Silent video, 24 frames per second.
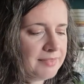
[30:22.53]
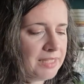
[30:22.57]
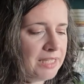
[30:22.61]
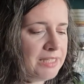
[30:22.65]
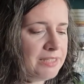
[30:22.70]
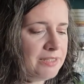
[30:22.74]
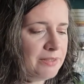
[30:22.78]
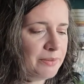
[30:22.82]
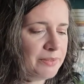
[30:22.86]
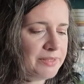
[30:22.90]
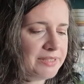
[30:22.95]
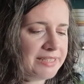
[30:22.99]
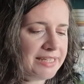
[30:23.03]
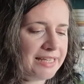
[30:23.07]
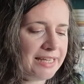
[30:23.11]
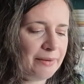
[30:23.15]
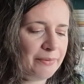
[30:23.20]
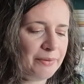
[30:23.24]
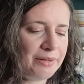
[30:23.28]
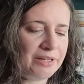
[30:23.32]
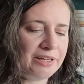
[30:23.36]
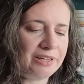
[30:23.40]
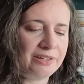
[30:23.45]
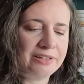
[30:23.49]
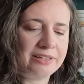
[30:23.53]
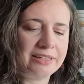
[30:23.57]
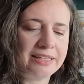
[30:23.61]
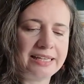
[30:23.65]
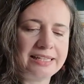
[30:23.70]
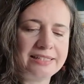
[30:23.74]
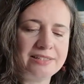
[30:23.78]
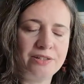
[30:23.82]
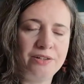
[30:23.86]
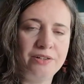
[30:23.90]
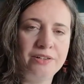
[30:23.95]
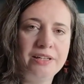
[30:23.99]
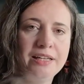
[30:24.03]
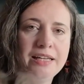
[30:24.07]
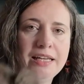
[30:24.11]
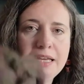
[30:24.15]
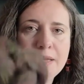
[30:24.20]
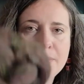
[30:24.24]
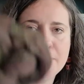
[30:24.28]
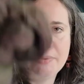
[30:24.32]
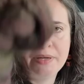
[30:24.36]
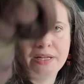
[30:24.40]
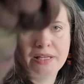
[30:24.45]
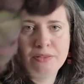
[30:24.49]
so I'll see how I get on.
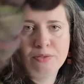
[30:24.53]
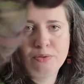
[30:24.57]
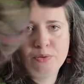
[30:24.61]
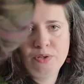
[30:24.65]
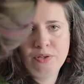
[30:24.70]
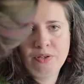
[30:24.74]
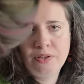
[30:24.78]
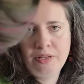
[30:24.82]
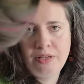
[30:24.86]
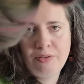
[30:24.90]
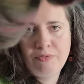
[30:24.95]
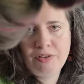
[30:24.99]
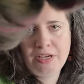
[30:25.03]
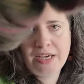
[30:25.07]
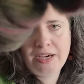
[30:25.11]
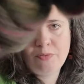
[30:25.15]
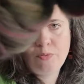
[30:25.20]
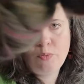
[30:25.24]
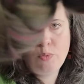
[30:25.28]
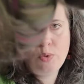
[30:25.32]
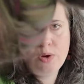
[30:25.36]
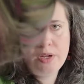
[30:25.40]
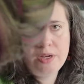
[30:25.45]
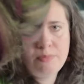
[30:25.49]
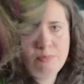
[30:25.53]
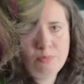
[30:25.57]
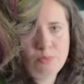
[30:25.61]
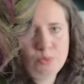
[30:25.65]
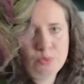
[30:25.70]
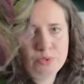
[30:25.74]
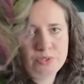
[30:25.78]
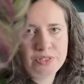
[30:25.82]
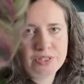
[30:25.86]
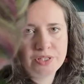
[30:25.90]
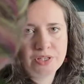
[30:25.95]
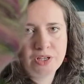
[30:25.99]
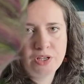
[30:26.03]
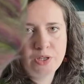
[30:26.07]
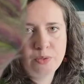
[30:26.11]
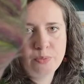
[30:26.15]
But I thought if I have one more to go